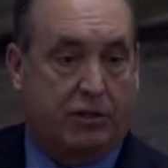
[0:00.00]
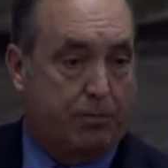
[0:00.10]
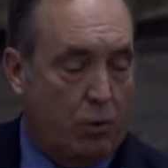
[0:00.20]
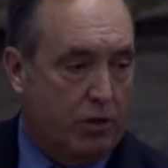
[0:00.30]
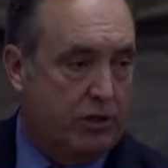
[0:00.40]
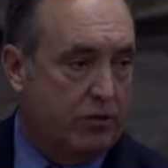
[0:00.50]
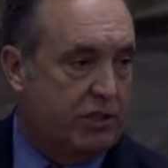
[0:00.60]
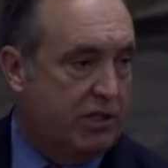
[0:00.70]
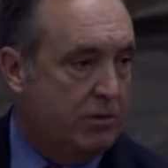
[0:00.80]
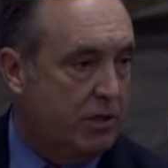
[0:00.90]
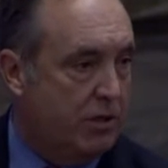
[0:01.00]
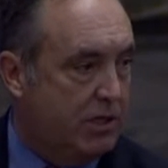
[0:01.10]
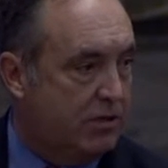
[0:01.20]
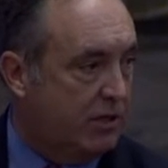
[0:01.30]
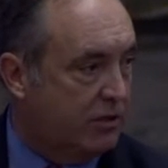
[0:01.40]
that can support those
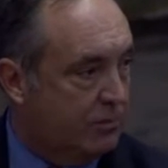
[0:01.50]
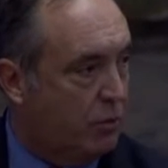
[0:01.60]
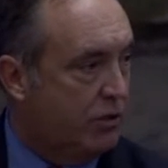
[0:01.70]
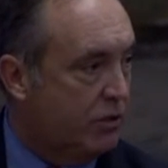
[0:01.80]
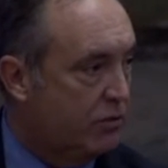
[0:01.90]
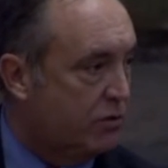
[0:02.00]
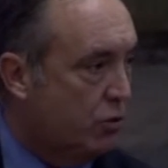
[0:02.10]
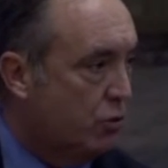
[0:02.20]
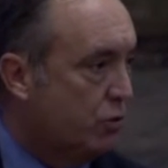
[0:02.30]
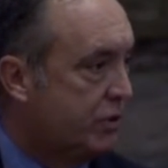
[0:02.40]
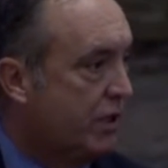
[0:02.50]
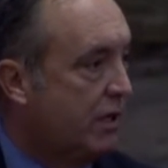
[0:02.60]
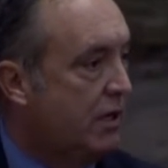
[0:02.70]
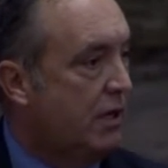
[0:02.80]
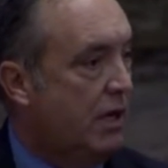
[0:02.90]
communities, that can support those schools,
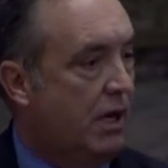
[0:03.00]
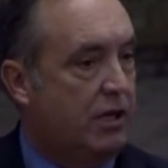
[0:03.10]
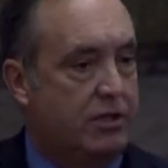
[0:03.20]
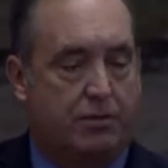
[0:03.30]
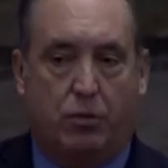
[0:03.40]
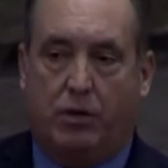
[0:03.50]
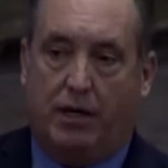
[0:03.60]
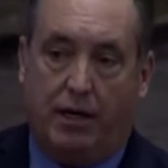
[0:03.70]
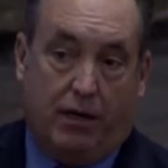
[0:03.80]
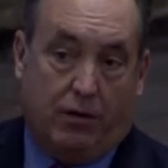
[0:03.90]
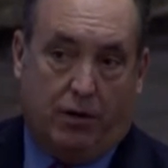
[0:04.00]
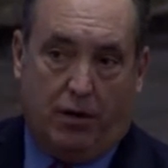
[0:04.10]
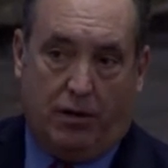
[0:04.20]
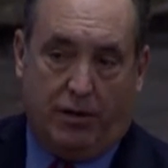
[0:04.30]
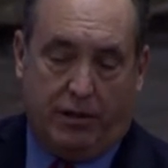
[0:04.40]
support
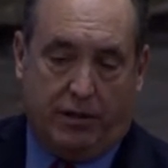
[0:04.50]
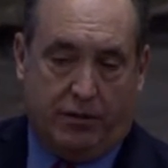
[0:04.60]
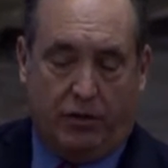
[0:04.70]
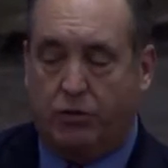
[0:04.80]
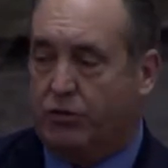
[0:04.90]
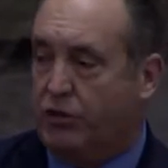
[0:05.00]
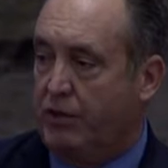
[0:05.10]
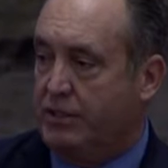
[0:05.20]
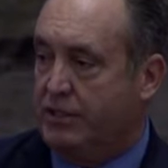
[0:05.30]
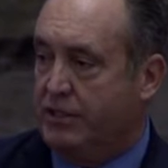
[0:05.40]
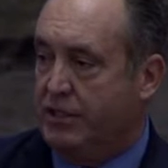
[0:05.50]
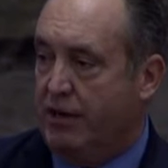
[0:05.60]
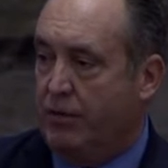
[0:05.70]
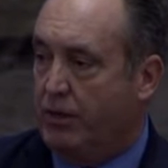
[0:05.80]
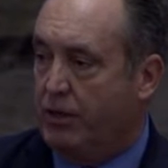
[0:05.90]
all the social services
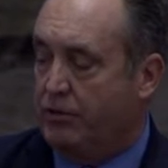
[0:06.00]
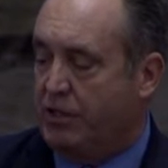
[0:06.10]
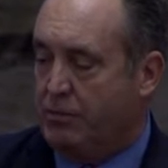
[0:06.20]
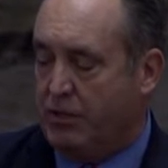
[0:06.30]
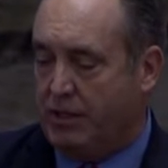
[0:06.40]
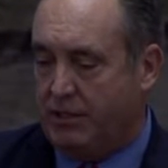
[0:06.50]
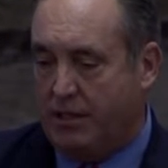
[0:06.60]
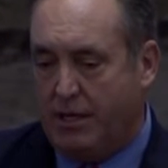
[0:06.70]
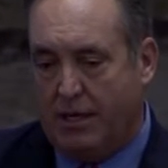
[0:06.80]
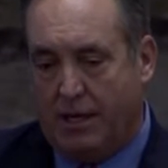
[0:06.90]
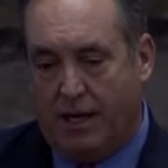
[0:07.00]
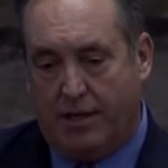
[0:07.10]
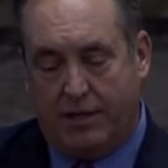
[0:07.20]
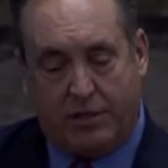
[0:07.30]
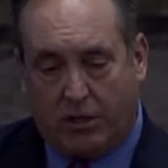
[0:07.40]
in every one of those communities.
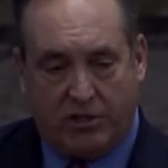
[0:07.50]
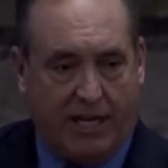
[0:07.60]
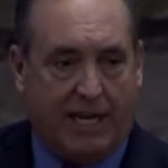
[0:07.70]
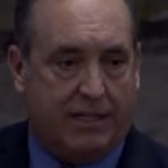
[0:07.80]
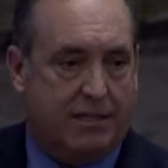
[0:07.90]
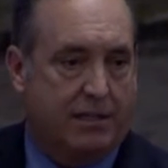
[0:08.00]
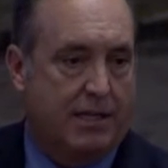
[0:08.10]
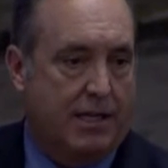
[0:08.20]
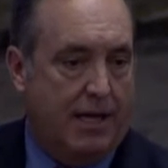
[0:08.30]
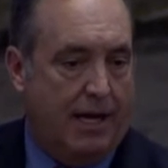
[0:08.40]
This is our chance.